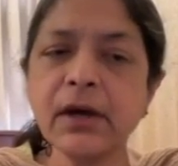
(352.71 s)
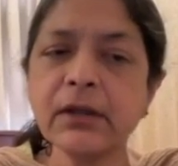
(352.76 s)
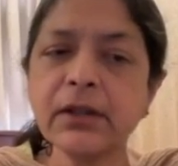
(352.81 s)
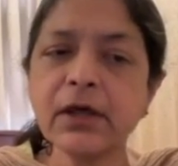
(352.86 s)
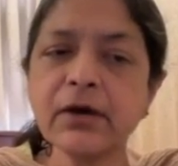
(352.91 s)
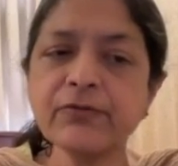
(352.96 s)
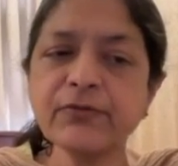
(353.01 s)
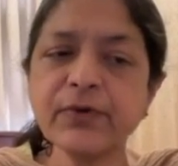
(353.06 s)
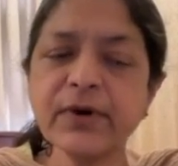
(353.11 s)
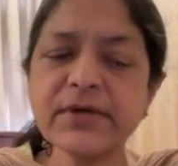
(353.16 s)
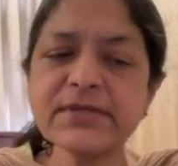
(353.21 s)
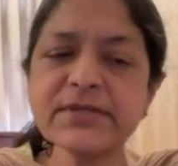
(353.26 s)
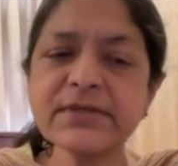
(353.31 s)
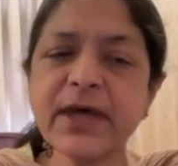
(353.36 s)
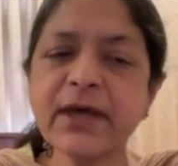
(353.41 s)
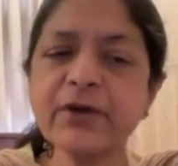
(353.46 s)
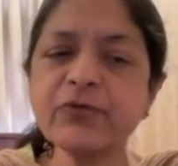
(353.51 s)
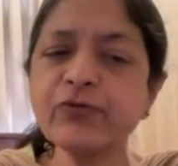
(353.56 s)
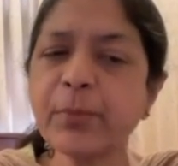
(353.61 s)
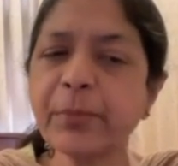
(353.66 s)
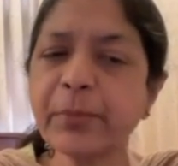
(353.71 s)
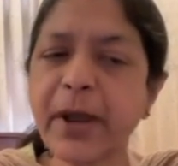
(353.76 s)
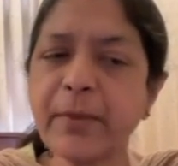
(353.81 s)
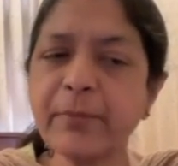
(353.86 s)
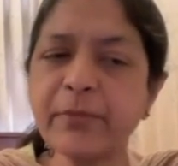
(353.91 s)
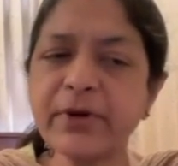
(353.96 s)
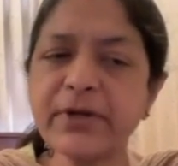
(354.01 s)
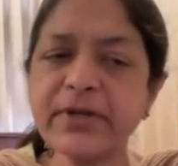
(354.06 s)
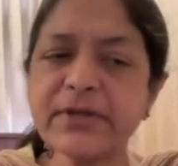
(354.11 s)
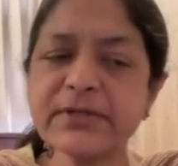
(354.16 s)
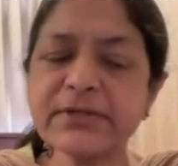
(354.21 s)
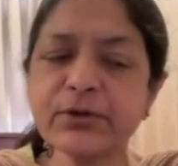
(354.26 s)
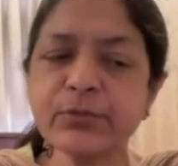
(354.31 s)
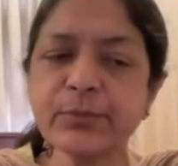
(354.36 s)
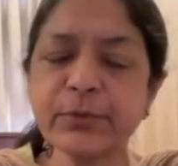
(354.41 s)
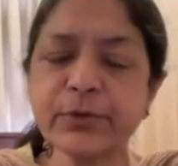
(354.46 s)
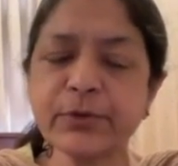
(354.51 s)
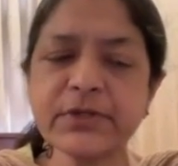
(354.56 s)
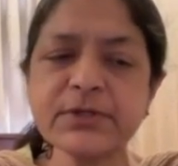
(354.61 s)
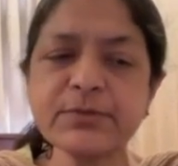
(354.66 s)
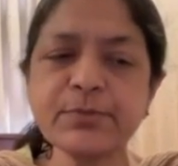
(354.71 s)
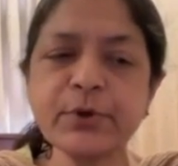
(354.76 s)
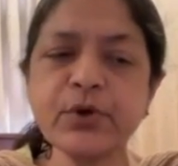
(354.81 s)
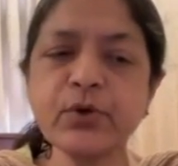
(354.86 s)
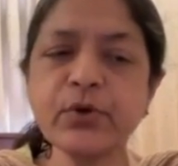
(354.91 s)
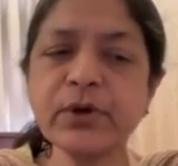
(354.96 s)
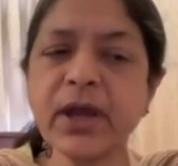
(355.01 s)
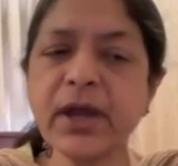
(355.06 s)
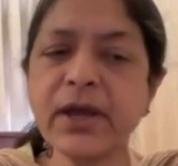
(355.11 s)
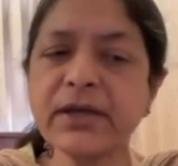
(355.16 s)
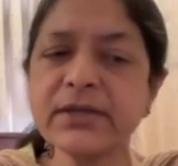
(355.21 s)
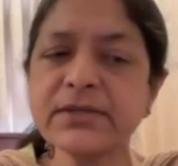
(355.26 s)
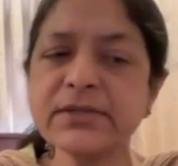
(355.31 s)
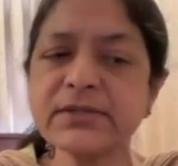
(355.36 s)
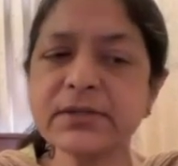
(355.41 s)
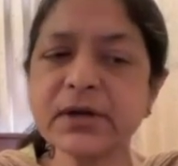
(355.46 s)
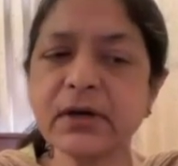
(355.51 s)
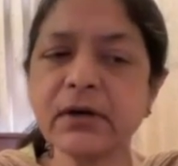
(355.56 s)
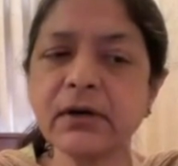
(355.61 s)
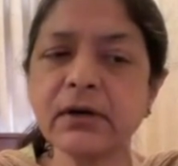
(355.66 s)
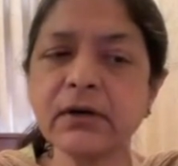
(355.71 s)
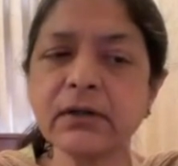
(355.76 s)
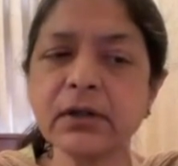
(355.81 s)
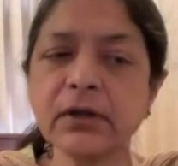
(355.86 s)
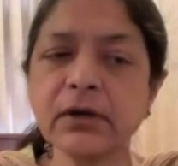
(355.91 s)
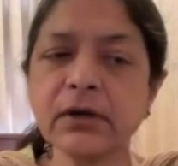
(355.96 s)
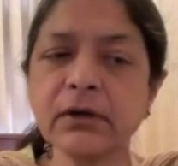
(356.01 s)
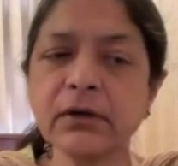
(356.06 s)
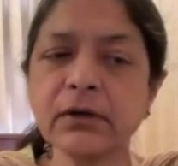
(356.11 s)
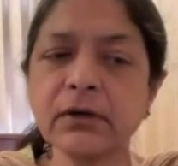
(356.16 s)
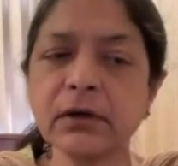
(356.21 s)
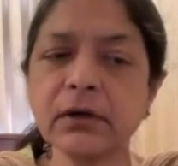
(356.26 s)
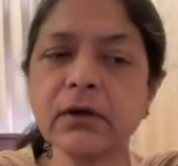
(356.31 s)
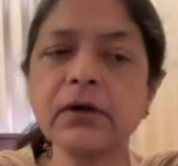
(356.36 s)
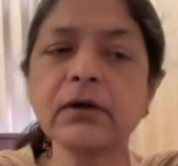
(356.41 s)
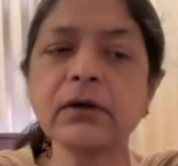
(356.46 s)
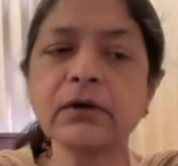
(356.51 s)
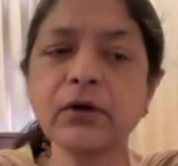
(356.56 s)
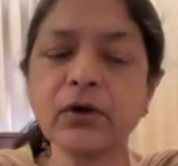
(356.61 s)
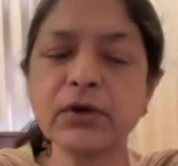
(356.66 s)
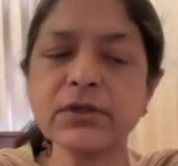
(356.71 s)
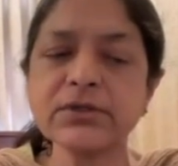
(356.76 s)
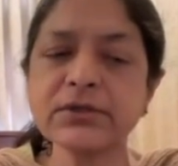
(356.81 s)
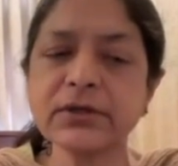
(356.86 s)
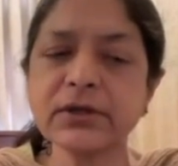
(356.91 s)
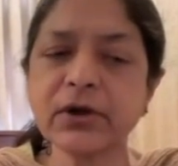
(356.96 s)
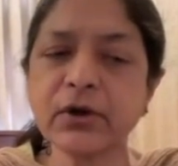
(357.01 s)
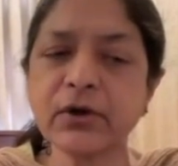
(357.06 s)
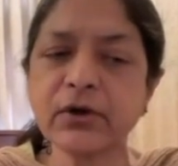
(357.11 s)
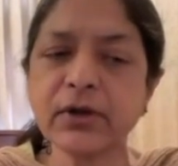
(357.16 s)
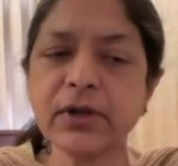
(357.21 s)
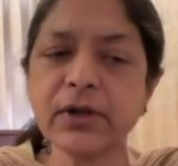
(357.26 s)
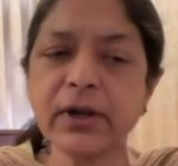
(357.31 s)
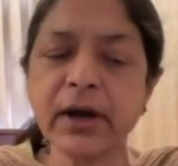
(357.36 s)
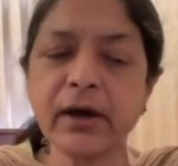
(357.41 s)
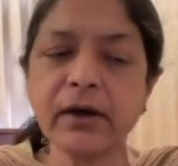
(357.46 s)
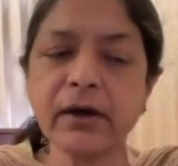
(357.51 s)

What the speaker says: The first line for primary dysmenorrhea is the non-steroidal